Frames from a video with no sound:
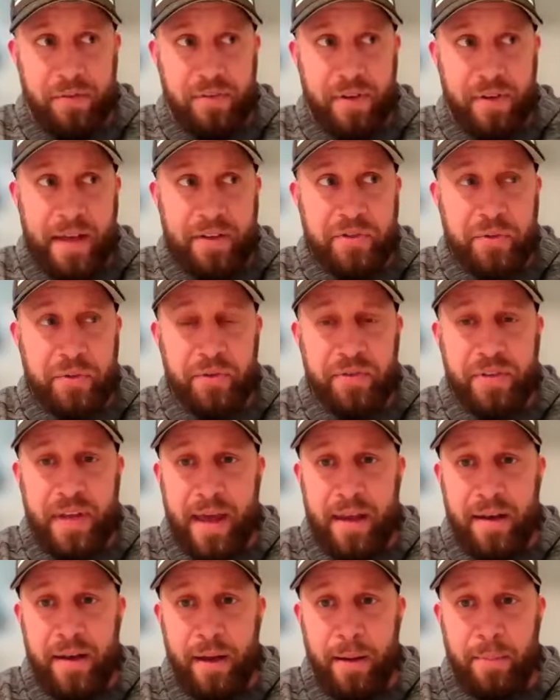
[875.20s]
Central's
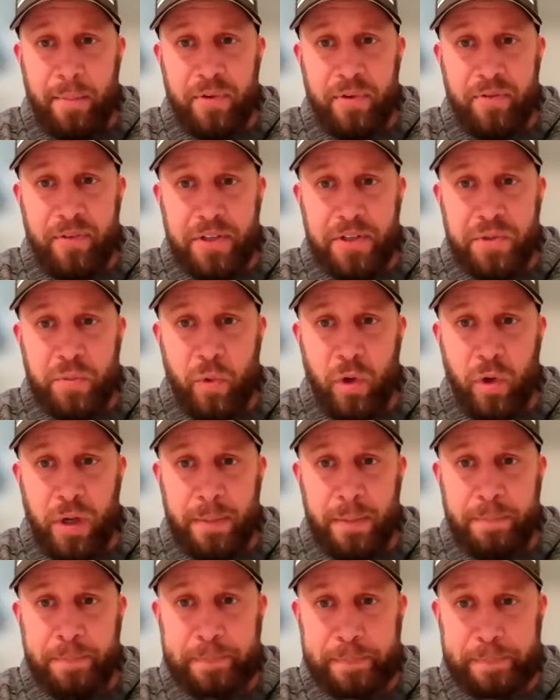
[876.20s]
heading up Division
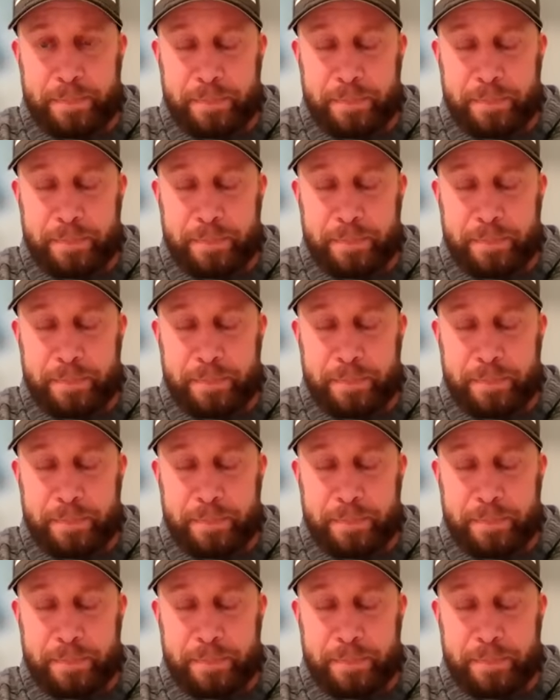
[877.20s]
I.